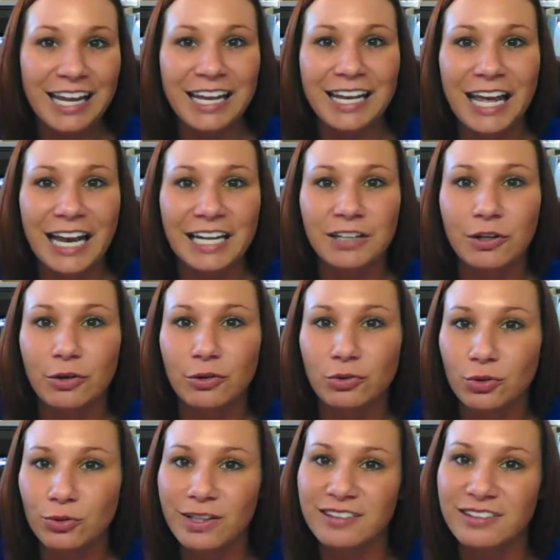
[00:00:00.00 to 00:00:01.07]
in a new
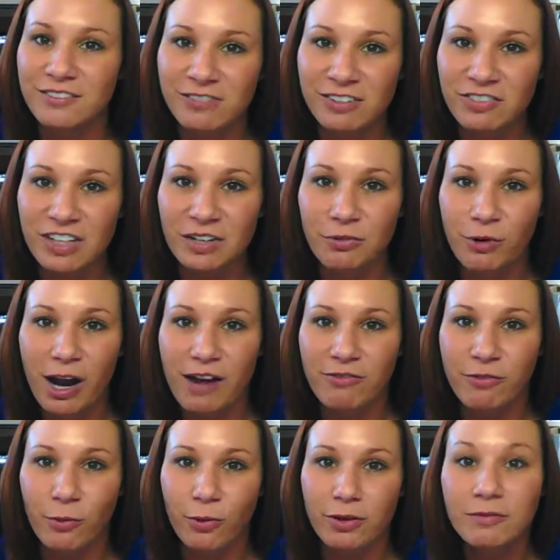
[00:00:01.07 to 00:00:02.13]
2015
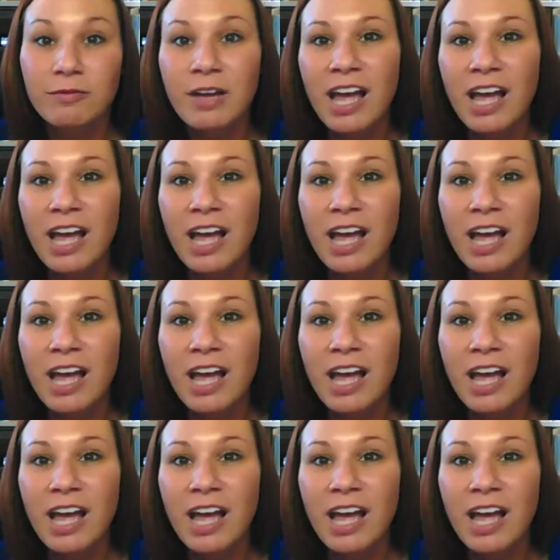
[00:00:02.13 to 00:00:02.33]
RAV4.